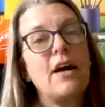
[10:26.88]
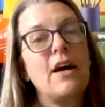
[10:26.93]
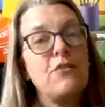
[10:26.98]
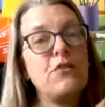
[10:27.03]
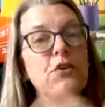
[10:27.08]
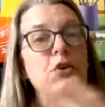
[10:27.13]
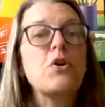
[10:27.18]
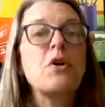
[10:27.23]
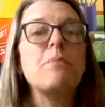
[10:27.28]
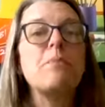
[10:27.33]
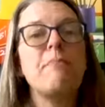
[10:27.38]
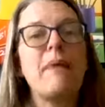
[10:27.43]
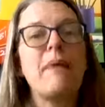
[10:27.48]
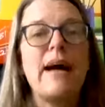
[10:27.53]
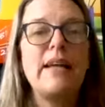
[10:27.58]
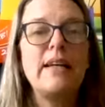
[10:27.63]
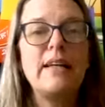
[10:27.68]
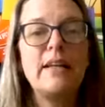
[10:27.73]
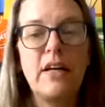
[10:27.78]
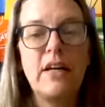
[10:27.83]
Now, if you
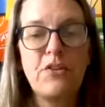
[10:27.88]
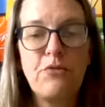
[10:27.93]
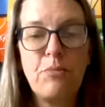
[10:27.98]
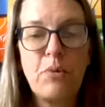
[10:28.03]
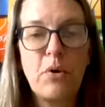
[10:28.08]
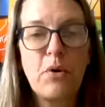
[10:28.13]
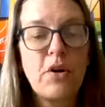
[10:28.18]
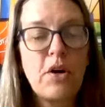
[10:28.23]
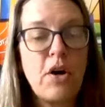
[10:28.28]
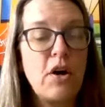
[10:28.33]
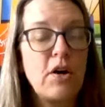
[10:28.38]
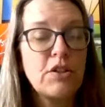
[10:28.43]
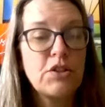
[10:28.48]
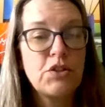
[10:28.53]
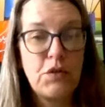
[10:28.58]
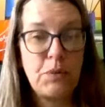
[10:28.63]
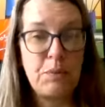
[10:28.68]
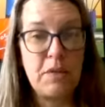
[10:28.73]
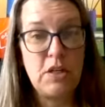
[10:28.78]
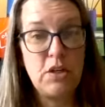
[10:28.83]
combine enough
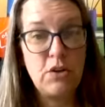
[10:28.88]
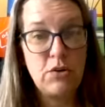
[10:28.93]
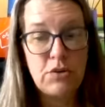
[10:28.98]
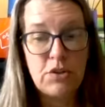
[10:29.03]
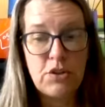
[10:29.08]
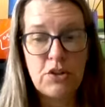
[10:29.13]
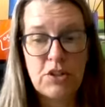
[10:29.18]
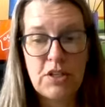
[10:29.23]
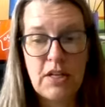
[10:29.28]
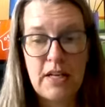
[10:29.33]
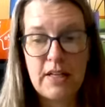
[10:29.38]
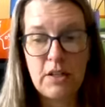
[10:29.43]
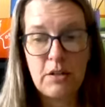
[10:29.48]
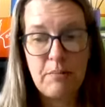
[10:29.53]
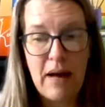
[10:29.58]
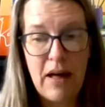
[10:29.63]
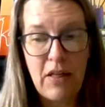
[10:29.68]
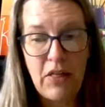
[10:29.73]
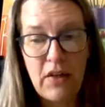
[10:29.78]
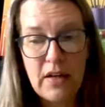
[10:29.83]
protocols from the Use Your
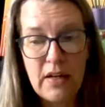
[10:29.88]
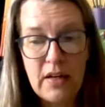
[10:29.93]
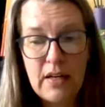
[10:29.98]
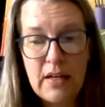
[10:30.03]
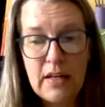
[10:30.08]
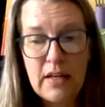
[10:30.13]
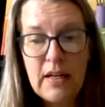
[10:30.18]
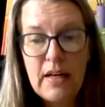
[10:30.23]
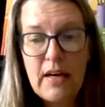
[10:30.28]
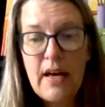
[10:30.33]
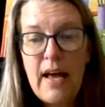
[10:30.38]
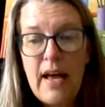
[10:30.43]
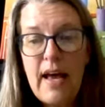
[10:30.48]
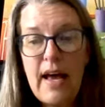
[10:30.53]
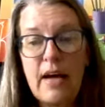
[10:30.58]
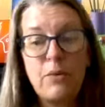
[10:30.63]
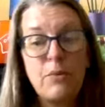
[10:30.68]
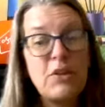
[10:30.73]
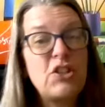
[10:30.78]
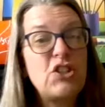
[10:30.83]
Cycle method,
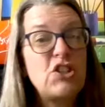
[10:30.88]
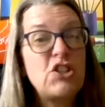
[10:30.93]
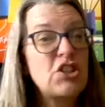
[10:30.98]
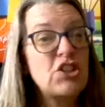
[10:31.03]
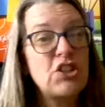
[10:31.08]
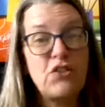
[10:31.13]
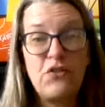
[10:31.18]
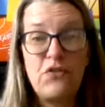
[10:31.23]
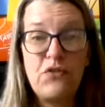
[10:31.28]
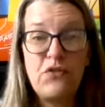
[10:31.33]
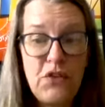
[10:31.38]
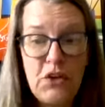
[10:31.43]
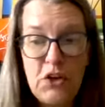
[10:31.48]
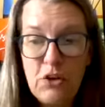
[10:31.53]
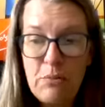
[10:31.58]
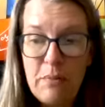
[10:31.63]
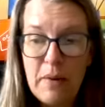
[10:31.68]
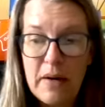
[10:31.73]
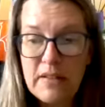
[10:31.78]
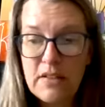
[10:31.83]
and with just a
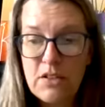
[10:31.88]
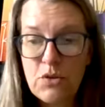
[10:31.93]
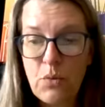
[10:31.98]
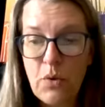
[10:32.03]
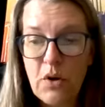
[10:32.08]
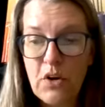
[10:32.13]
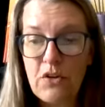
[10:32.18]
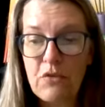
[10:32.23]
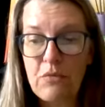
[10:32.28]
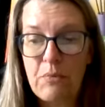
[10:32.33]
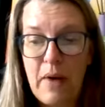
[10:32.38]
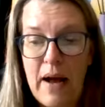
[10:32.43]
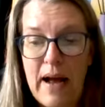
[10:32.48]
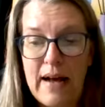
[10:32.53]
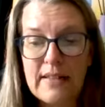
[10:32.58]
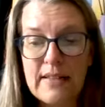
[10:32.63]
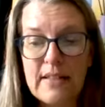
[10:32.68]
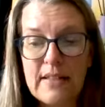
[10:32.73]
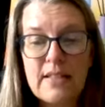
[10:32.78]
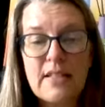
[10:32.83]
few months worth of
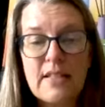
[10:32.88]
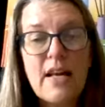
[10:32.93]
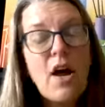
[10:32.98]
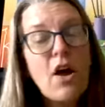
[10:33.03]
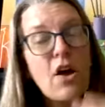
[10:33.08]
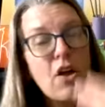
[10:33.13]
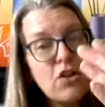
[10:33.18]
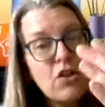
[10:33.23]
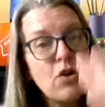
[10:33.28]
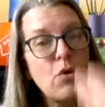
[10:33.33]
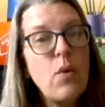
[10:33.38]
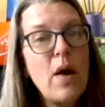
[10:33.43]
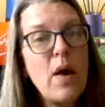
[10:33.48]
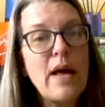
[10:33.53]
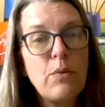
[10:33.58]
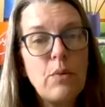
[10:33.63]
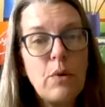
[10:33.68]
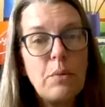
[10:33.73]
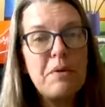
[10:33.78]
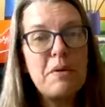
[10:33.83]
practice, the
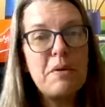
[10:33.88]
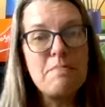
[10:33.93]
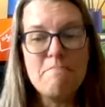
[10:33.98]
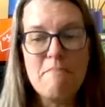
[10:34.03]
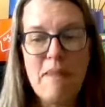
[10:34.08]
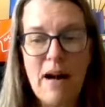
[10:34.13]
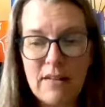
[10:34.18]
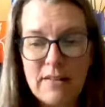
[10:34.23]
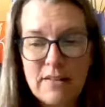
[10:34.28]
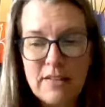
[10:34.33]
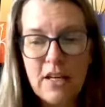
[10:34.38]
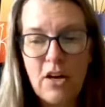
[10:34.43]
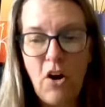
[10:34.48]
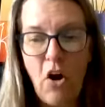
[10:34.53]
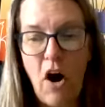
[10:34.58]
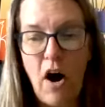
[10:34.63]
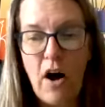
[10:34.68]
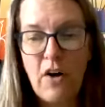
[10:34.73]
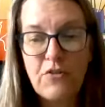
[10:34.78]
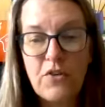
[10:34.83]
weight will be melting
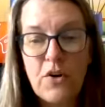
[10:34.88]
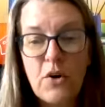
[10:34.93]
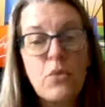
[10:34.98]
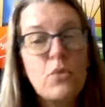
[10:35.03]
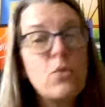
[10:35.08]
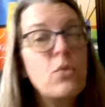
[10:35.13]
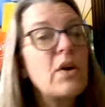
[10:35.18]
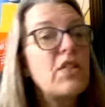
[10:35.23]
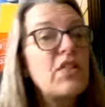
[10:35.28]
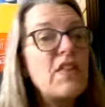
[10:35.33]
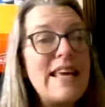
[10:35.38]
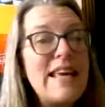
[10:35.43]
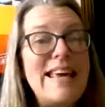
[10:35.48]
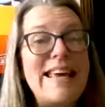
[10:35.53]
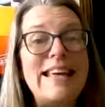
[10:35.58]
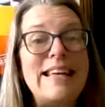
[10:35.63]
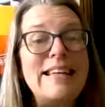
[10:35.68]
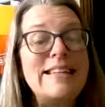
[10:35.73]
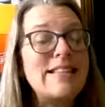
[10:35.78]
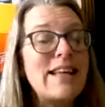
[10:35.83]
off with
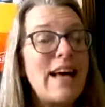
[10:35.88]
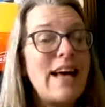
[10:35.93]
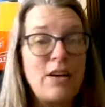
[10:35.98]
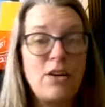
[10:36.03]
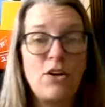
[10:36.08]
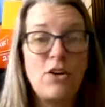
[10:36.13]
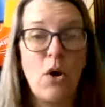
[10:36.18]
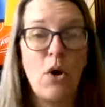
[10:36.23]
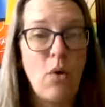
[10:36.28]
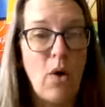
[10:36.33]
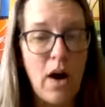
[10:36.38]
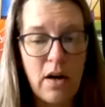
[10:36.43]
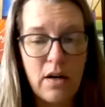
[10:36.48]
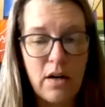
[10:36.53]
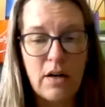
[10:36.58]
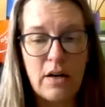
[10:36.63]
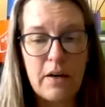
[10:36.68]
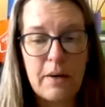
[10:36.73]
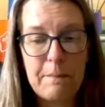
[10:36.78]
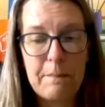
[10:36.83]
ease and no
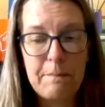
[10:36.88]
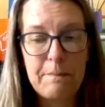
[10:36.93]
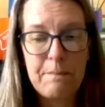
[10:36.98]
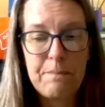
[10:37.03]
hunger.